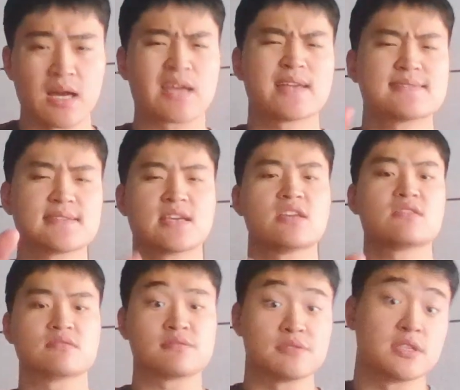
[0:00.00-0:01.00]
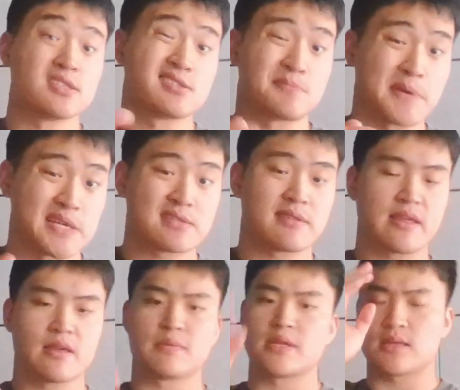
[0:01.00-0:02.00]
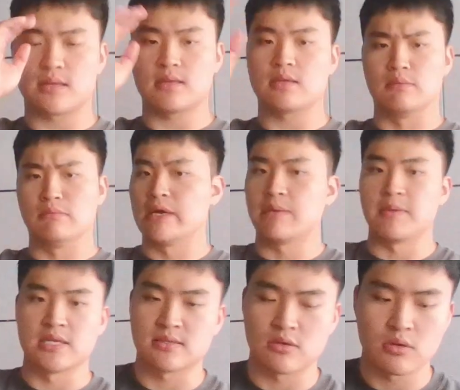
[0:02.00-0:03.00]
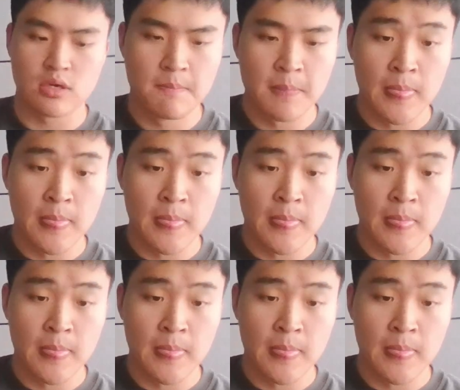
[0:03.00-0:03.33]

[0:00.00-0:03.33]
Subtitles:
I can say industry is the best thing, but maybe so.